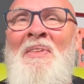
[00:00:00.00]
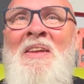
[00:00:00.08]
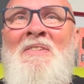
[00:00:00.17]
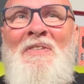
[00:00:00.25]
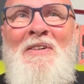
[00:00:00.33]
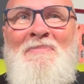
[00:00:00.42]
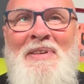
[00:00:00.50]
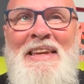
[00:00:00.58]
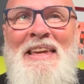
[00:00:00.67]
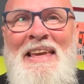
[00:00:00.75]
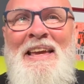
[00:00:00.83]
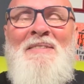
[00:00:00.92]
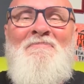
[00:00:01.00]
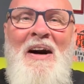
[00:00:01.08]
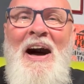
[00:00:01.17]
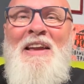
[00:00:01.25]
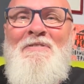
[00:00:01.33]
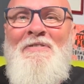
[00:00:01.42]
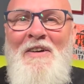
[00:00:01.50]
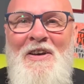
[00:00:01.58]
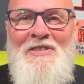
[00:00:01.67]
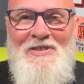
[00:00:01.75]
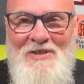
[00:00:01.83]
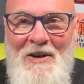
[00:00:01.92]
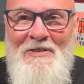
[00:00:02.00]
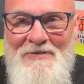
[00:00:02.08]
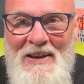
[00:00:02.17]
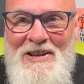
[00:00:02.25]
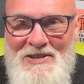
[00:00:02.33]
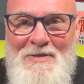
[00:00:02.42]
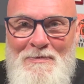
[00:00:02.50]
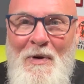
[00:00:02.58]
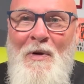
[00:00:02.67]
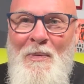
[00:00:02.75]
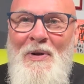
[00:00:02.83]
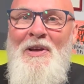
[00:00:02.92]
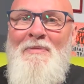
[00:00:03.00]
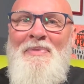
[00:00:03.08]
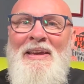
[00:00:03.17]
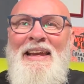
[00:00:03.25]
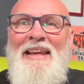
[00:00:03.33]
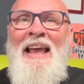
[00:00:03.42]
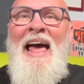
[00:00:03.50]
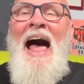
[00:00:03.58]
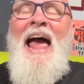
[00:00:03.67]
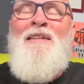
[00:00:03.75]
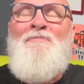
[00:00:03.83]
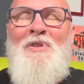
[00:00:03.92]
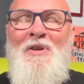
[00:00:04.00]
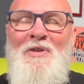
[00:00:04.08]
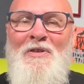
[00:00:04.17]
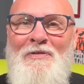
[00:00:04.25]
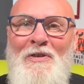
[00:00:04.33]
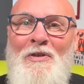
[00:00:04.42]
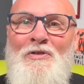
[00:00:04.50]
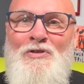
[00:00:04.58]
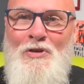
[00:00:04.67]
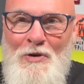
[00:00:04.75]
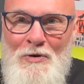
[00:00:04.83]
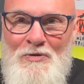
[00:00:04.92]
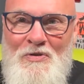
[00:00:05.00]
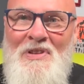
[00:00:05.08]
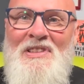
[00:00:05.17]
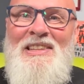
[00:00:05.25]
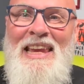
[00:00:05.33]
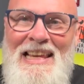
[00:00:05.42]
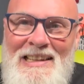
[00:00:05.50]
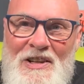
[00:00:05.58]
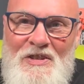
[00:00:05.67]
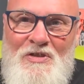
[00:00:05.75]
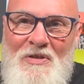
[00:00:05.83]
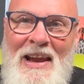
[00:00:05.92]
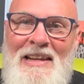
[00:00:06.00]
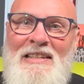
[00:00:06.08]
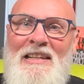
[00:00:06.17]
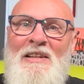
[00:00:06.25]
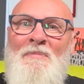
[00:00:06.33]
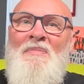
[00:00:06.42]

for me, my first nonfiction book would have been a beautiful children's illustrated